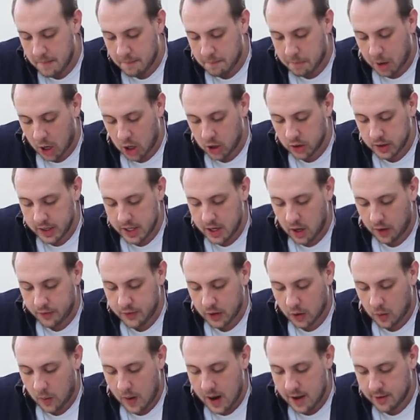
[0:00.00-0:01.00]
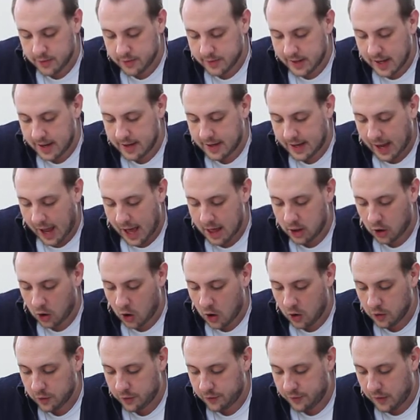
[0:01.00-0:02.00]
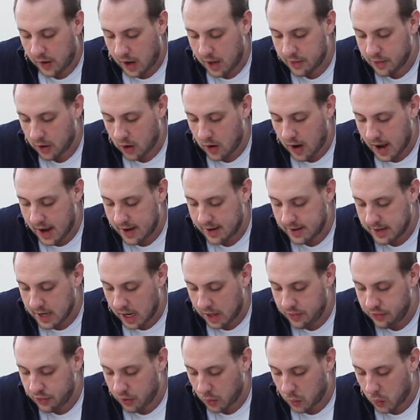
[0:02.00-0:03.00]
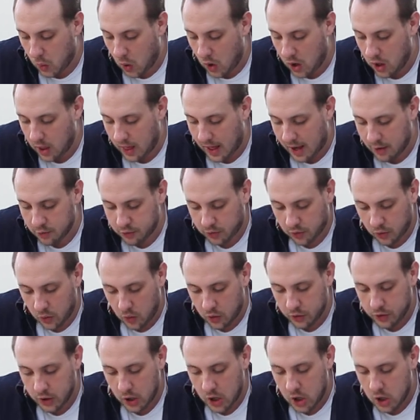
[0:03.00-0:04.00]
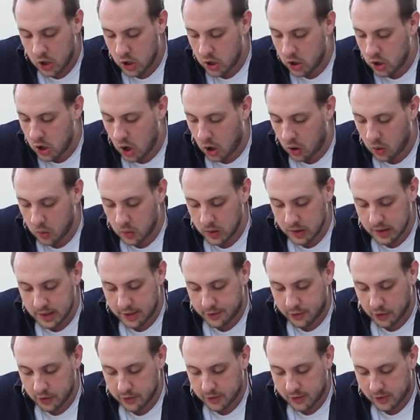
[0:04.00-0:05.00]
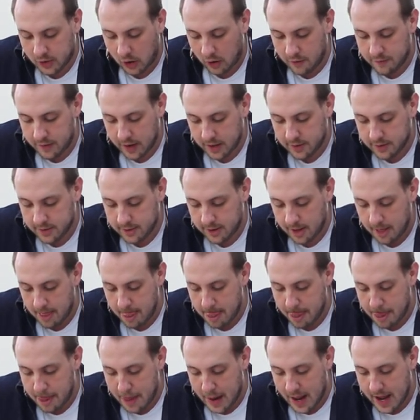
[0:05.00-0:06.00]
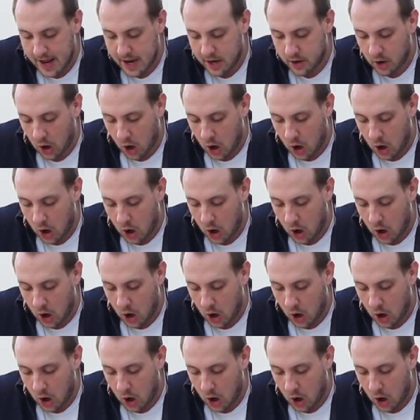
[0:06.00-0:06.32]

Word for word: partly on the grounds that Callirhoe's father had done the royal household no little service, and